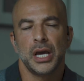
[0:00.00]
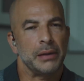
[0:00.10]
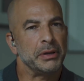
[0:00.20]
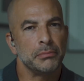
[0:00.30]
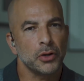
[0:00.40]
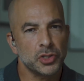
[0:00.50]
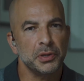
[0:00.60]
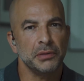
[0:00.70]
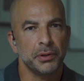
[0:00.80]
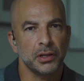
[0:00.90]
I mean, most
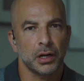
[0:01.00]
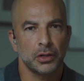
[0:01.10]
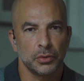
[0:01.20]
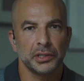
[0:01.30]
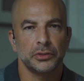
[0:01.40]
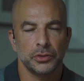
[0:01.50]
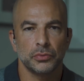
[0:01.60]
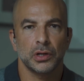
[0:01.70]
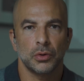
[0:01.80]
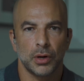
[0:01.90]
people are going to
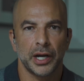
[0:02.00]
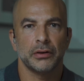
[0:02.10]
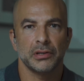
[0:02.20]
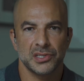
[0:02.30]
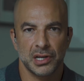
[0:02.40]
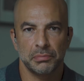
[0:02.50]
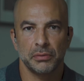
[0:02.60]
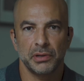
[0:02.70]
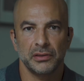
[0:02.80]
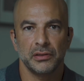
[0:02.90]
require a
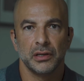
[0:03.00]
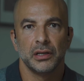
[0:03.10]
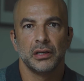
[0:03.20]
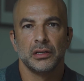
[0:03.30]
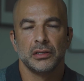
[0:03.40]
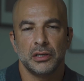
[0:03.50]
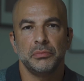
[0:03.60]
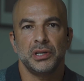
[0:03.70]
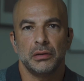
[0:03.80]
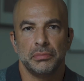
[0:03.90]
supplement to
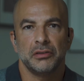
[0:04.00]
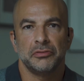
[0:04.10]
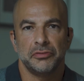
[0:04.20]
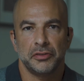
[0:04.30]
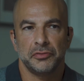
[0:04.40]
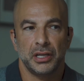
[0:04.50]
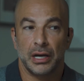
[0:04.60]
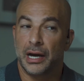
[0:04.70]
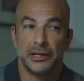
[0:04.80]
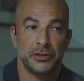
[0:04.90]
be above fifty.
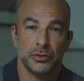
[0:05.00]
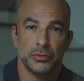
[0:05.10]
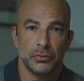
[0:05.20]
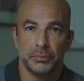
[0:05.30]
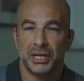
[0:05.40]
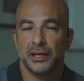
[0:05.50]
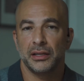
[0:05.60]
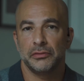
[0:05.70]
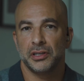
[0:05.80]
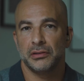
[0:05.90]
I do. I mean, I
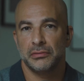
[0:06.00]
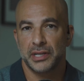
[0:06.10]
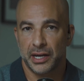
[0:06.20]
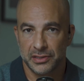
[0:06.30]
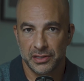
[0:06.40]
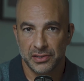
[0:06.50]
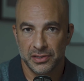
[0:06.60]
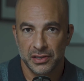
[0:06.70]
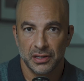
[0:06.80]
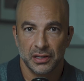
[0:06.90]
live in Texas
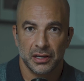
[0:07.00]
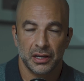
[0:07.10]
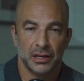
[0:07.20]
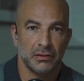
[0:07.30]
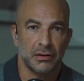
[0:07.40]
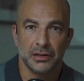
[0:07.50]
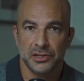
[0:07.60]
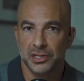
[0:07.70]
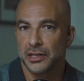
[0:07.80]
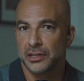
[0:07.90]
and our
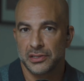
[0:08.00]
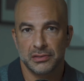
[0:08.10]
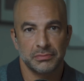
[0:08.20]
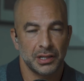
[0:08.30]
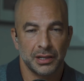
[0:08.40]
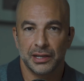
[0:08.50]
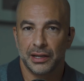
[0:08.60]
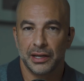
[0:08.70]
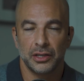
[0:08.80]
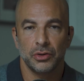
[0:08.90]
sun is a lot
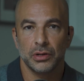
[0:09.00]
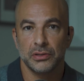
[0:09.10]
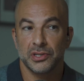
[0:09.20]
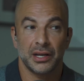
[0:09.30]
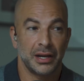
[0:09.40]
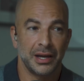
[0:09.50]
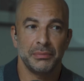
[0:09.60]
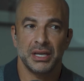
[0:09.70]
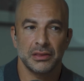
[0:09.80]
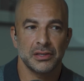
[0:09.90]
like yours, and I'm
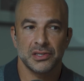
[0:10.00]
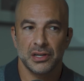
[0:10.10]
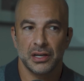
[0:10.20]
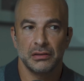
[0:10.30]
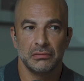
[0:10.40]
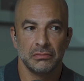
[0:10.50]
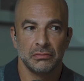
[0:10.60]
in the sun